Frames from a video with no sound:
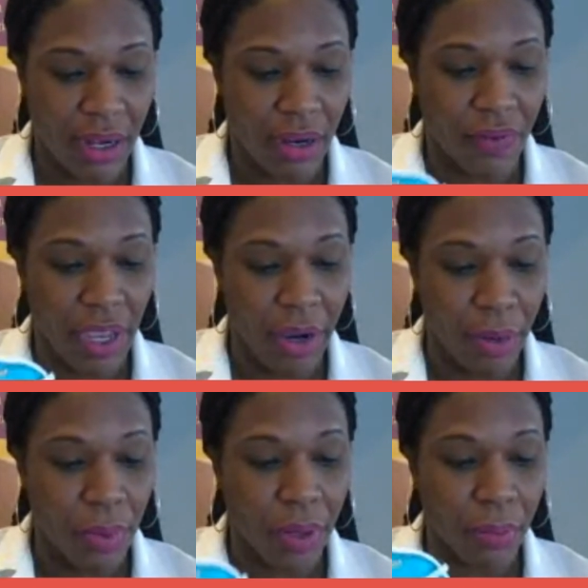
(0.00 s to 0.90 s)
of
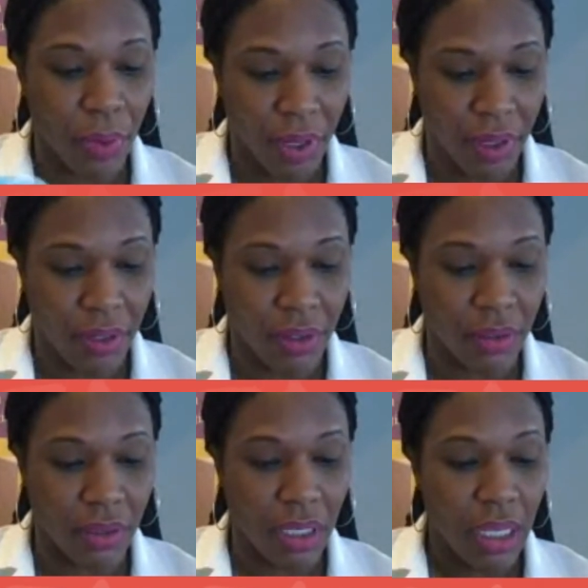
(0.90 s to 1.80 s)
airborne
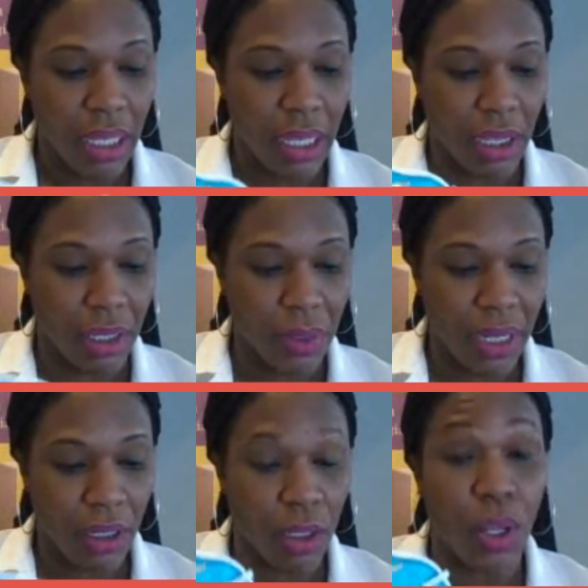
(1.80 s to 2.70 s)
particles,
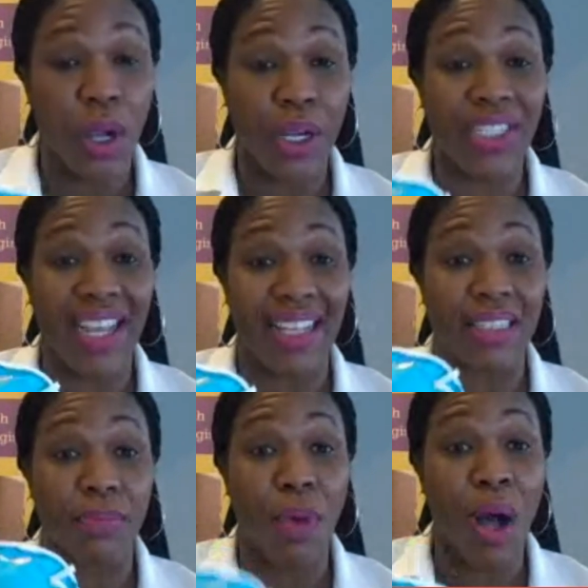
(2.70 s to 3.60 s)
including large and
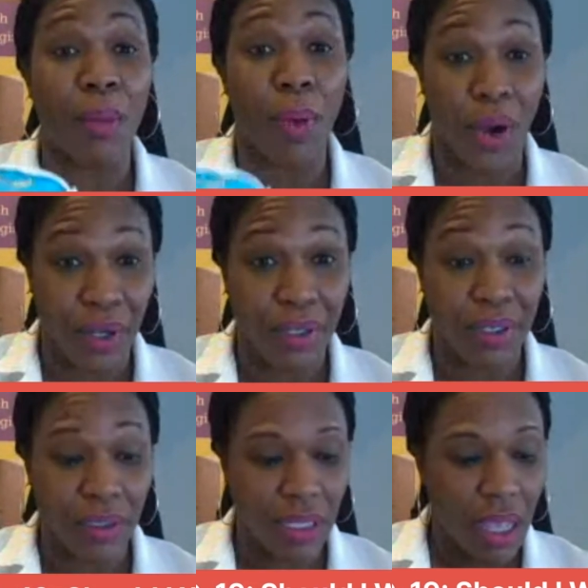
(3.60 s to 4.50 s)
small particles.